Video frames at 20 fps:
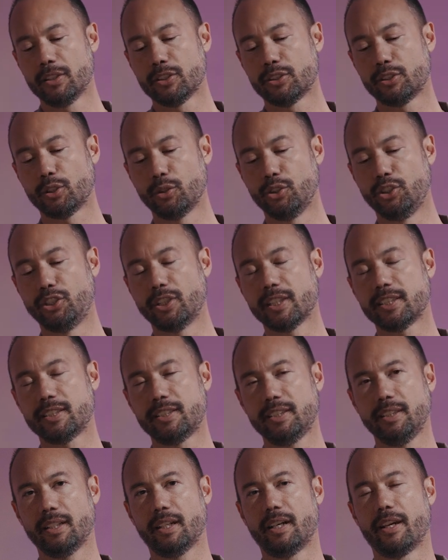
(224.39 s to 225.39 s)
So,
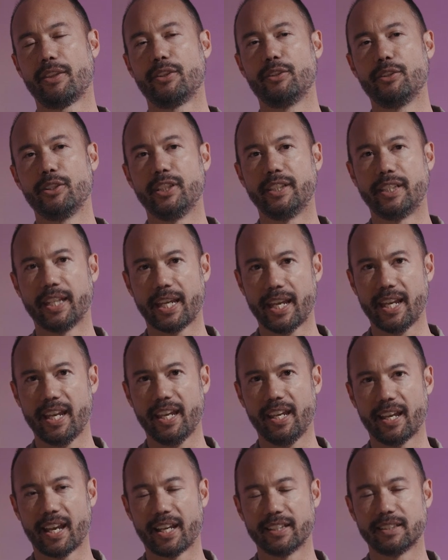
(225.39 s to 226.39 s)
just the other
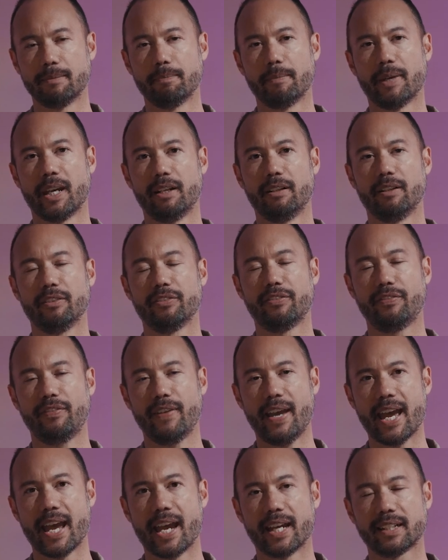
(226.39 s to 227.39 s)
day, as a matter of
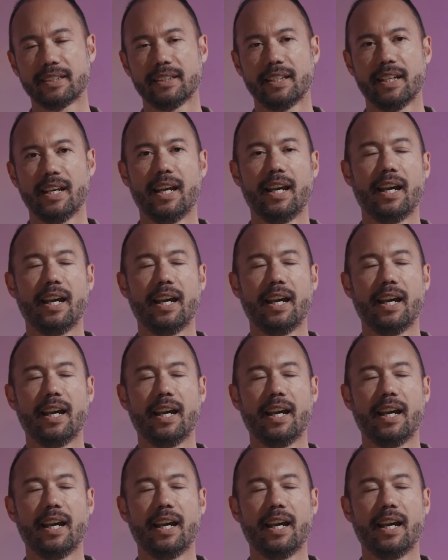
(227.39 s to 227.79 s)
fact,